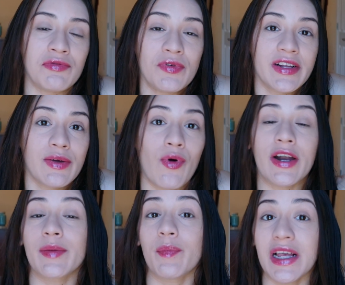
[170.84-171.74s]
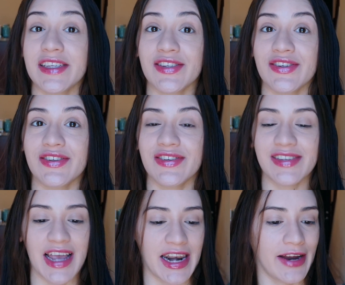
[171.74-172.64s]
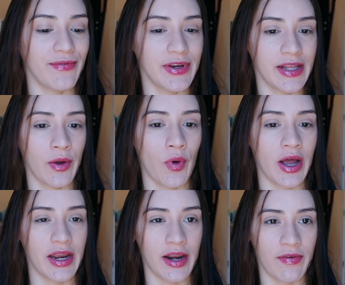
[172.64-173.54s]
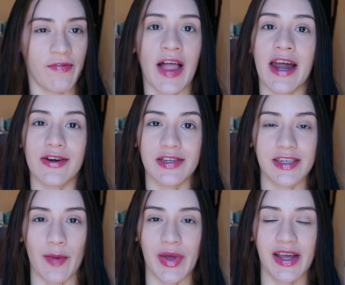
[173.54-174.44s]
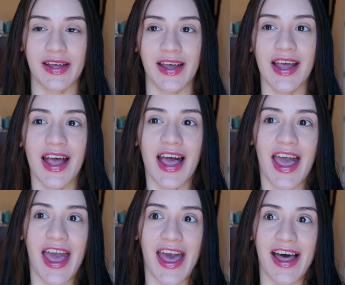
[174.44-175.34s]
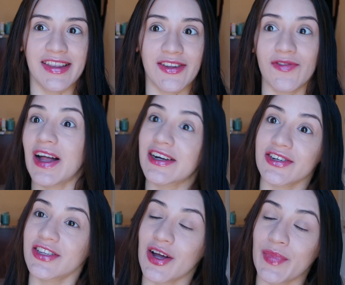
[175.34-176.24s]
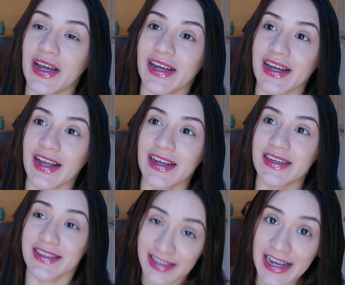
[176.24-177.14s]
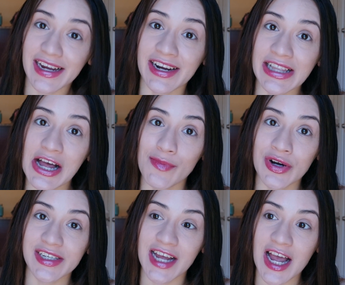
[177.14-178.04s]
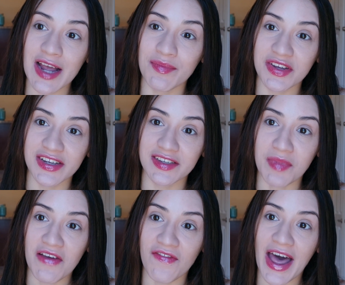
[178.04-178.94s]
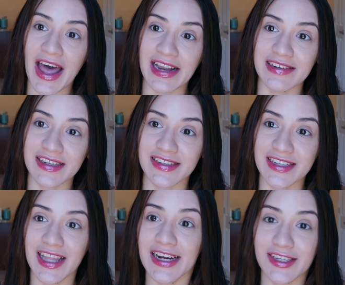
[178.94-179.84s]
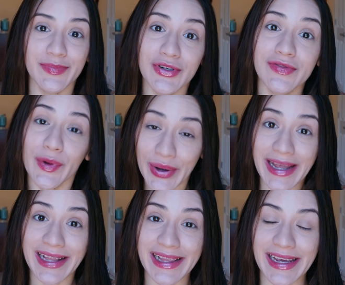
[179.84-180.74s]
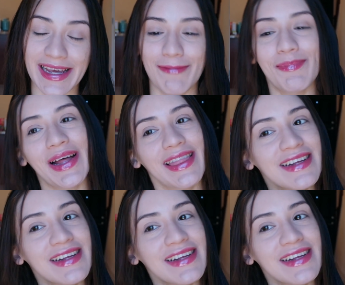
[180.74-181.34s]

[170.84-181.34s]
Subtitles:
I really wanted muscles, and I really wanted a flatter stomach, and the flatter stomach, it's taking a lot more time because my fat doesn't like to move quickly, but